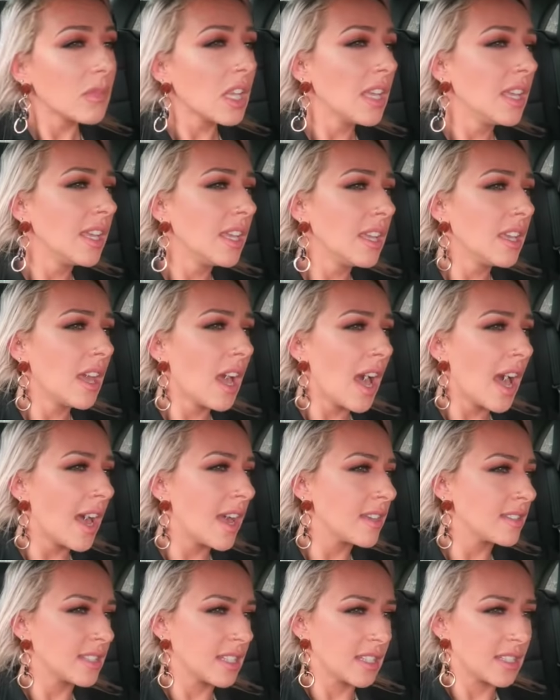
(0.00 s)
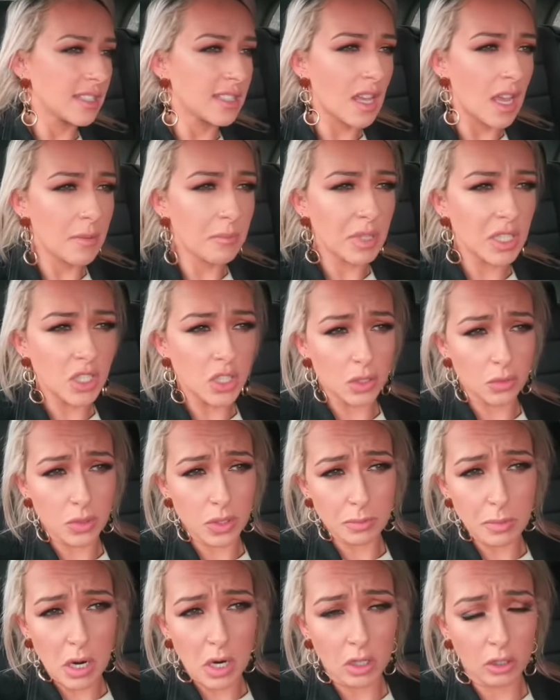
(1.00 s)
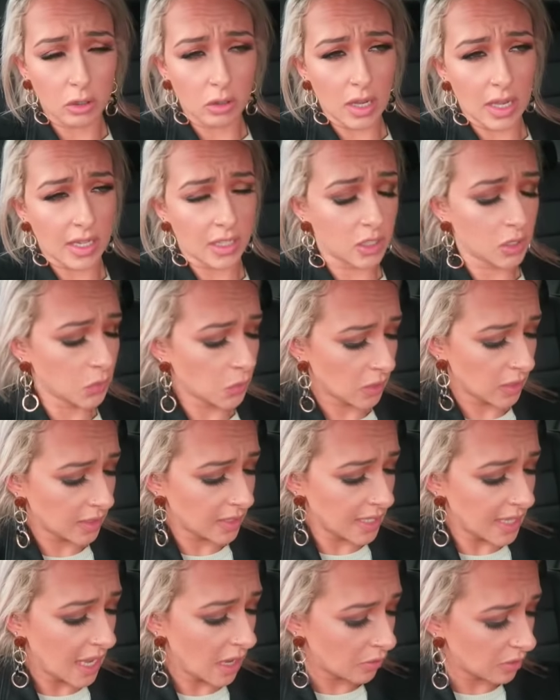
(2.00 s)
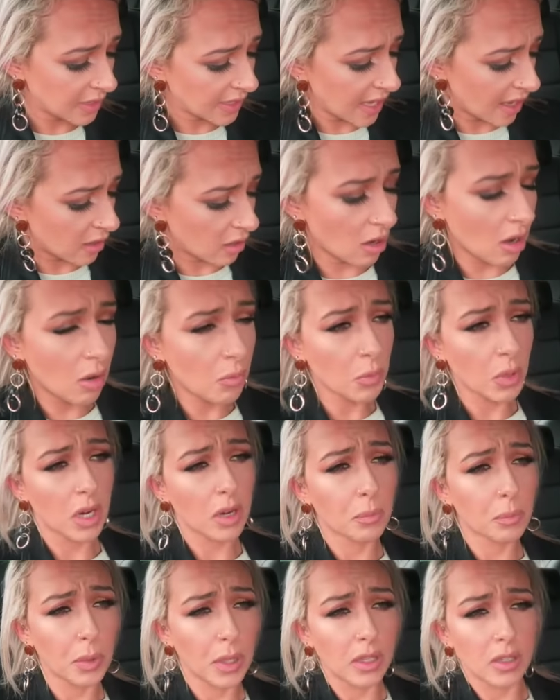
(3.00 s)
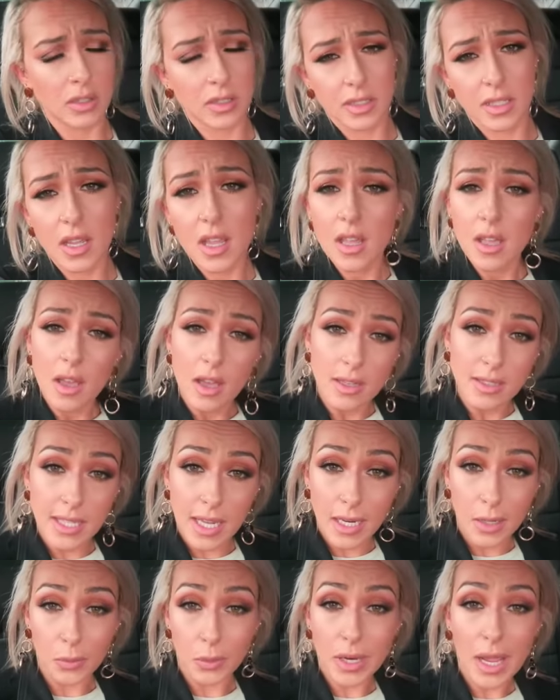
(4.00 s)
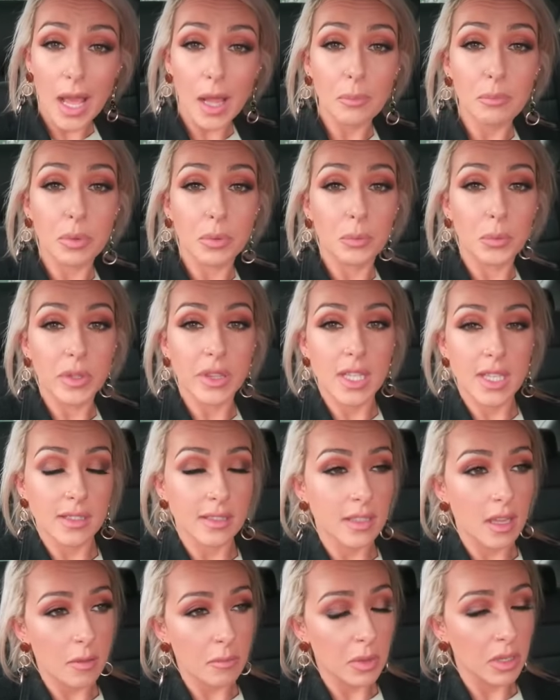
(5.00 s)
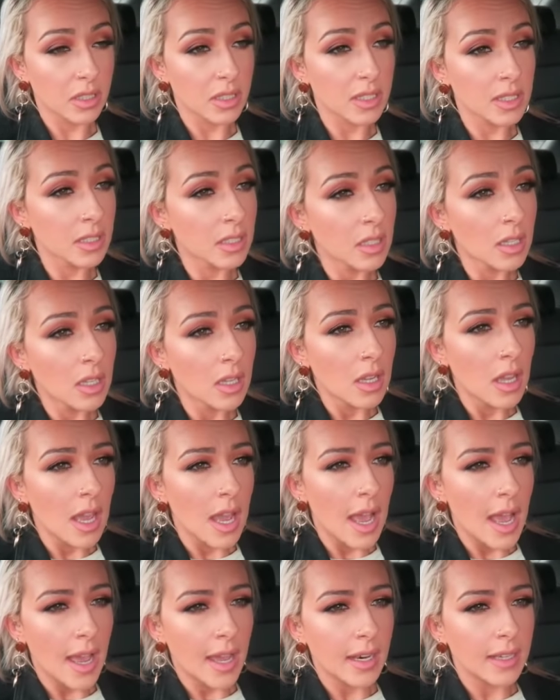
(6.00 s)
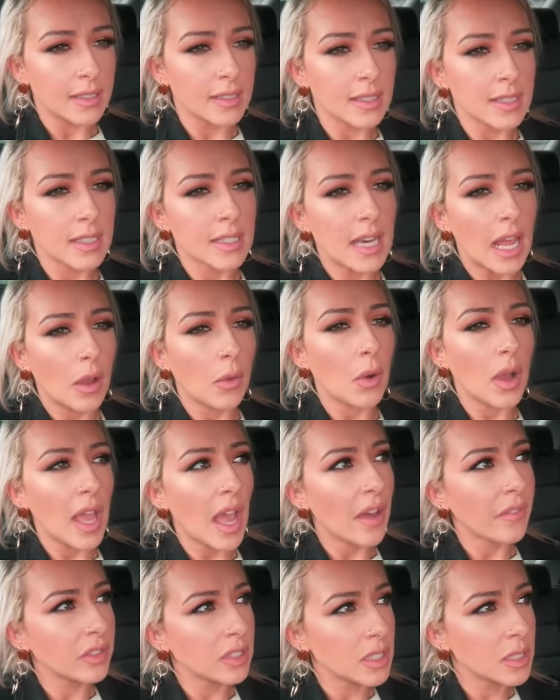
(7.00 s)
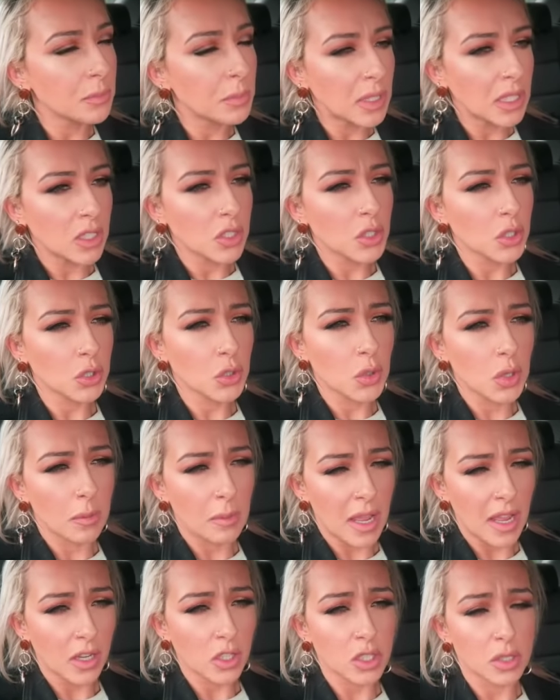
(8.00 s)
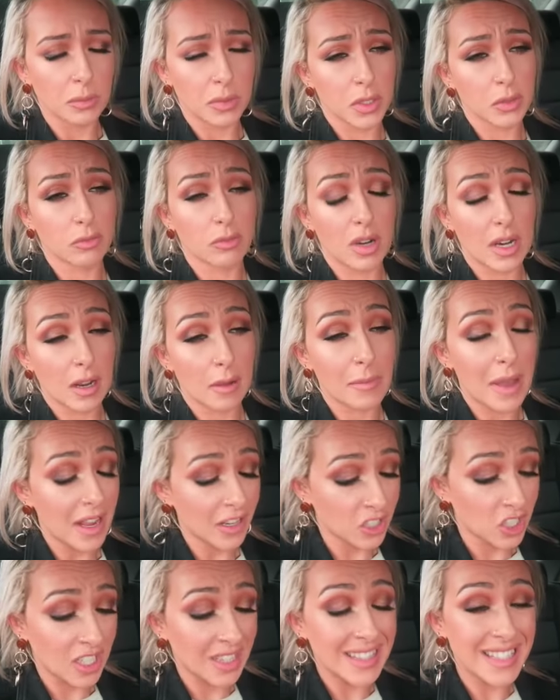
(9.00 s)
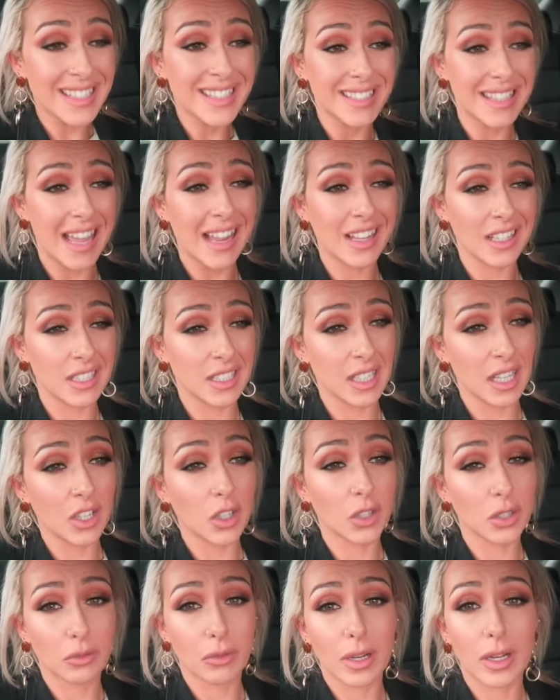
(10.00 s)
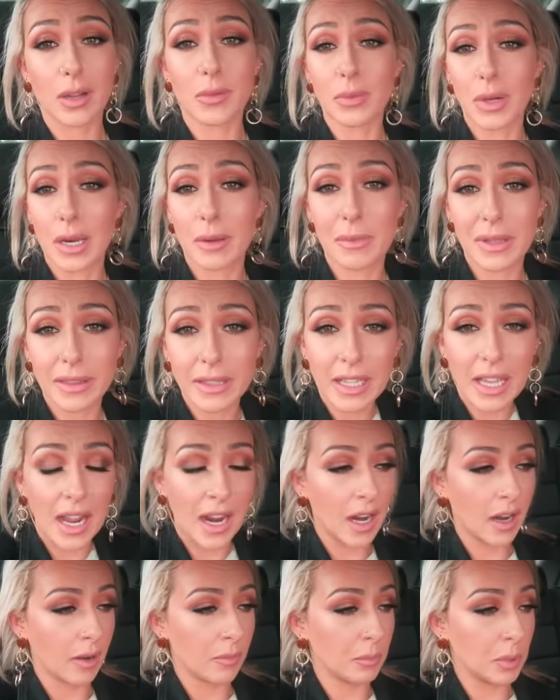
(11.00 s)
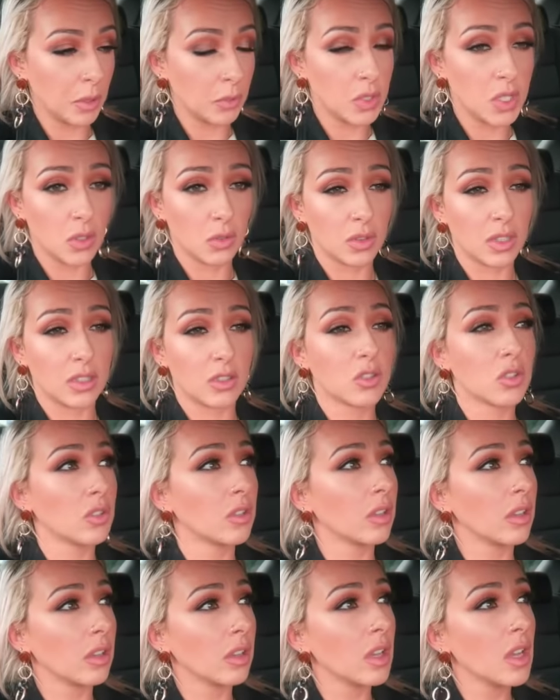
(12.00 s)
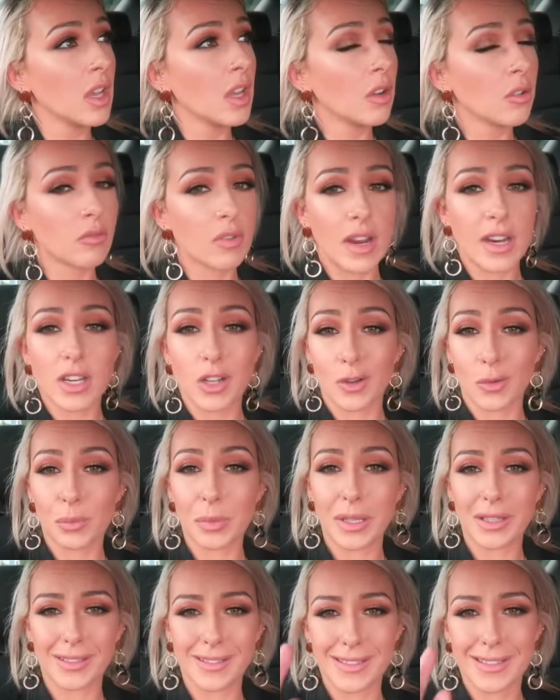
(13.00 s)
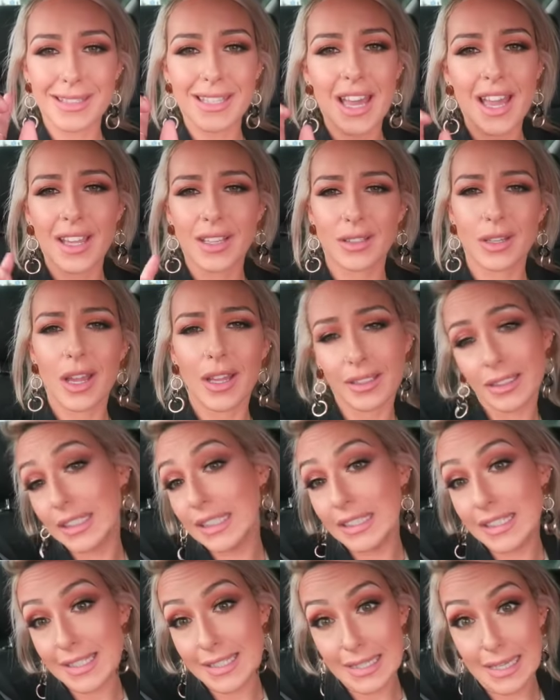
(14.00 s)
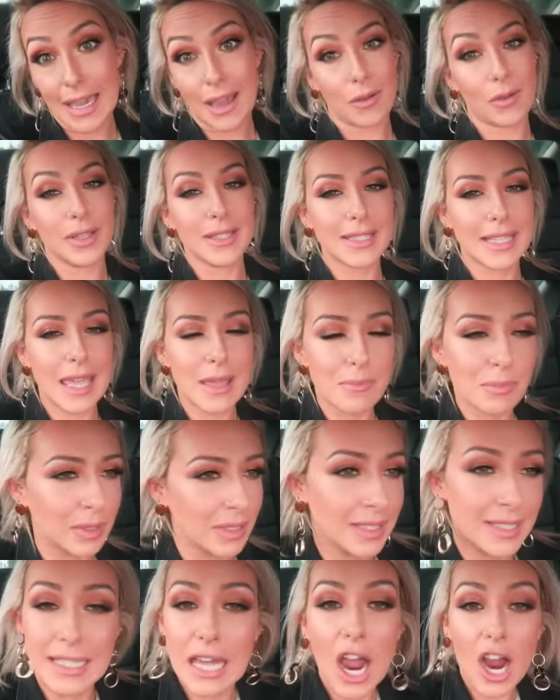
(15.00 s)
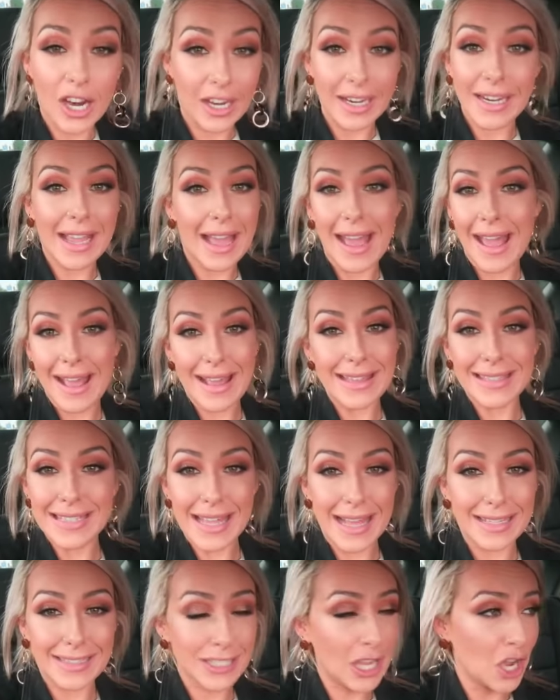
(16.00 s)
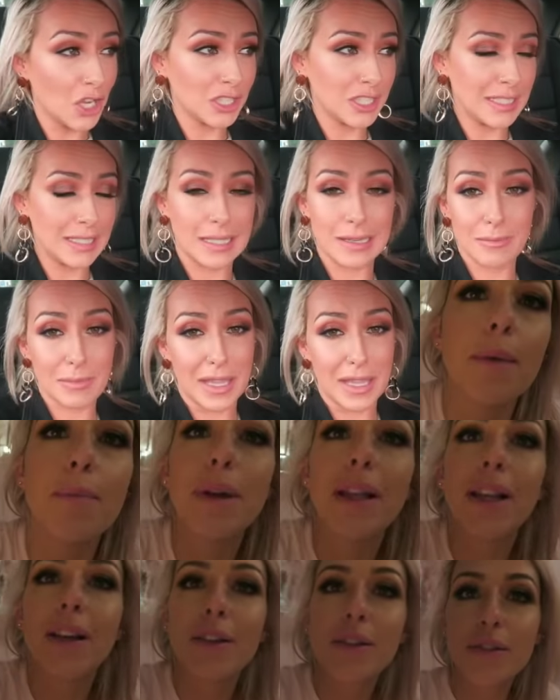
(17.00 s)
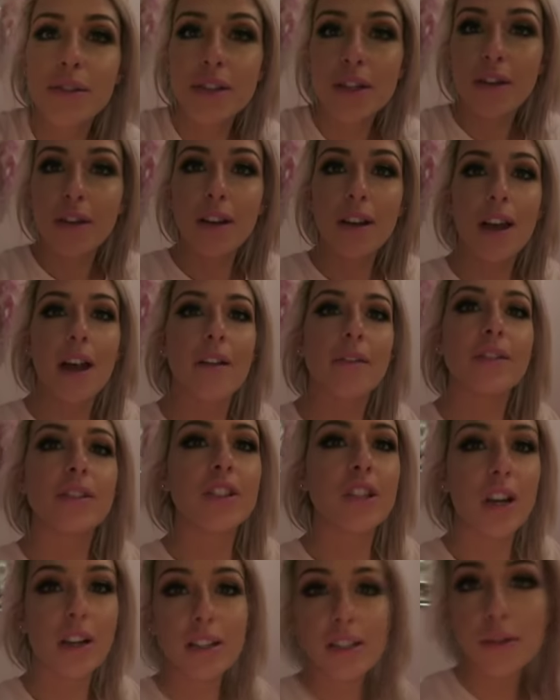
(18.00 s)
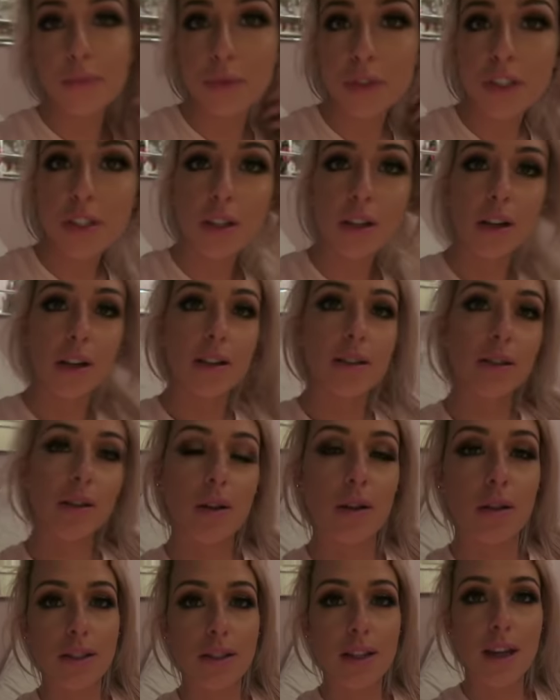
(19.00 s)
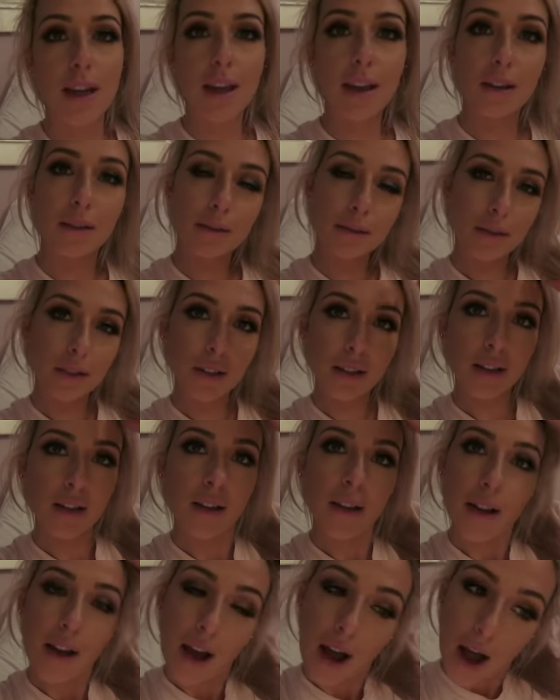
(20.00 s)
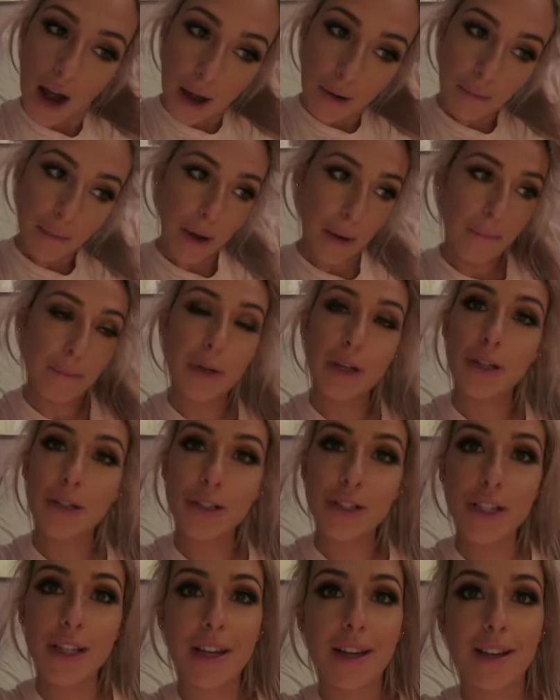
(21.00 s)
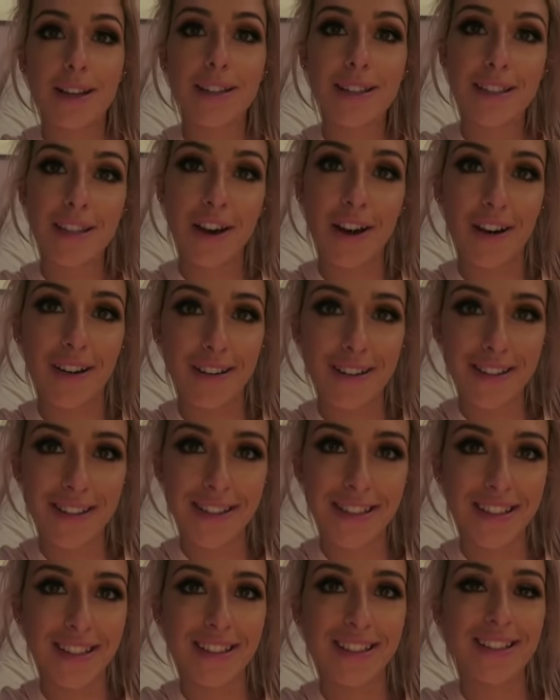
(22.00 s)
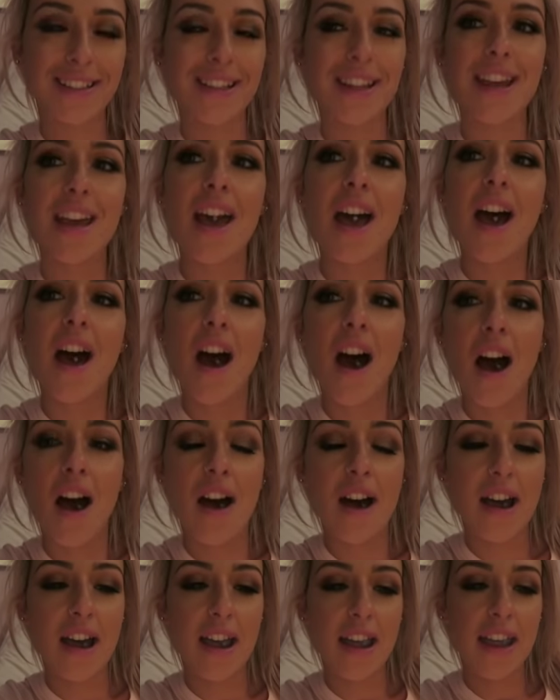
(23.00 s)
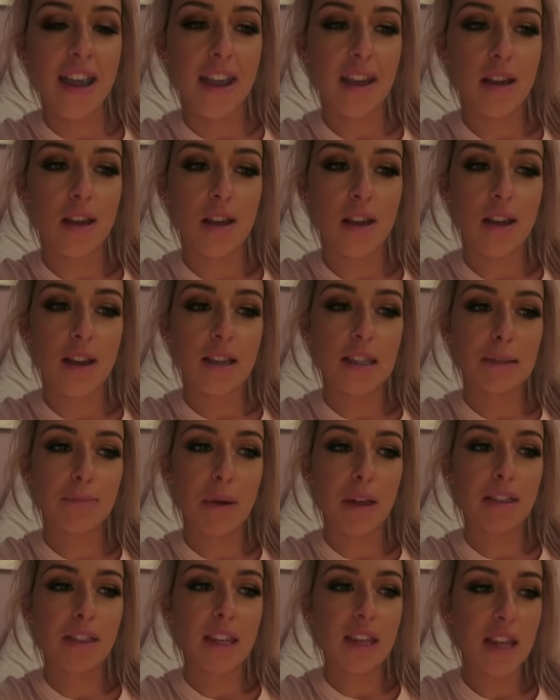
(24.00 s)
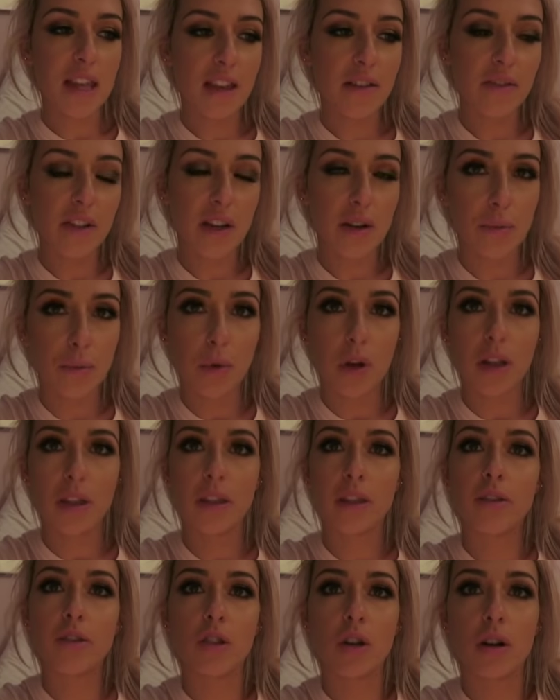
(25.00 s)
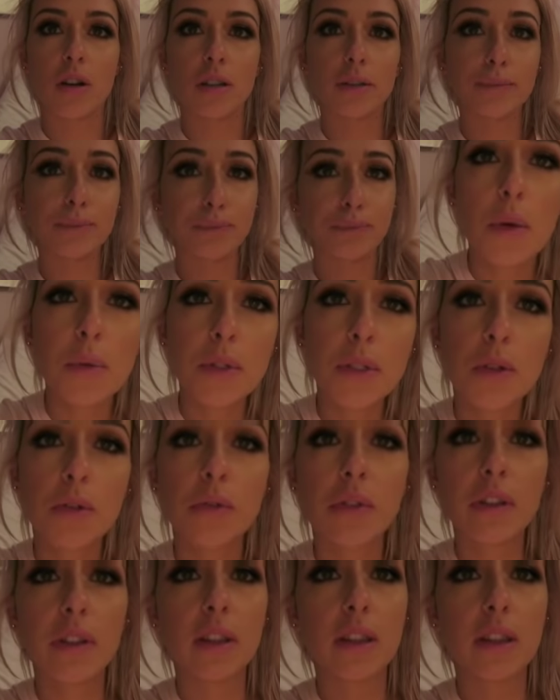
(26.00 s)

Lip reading: he has an assignment due tomorrow, and I just want to see how he's getting on with it, because I said I would help him with the assignment, and now I haven't been in touch with him. I actually must ring him. Actually, this second I'm going to ring him while I'm in the car, Bluetooth through the radio, because I need to see how he's keeping. Sorry, guys. I'll talk to you in Hi, my loves. Sorry, I haven't checked in with you guys day. Oh, I'm bloody exhausted. I spent the evening with John. I was over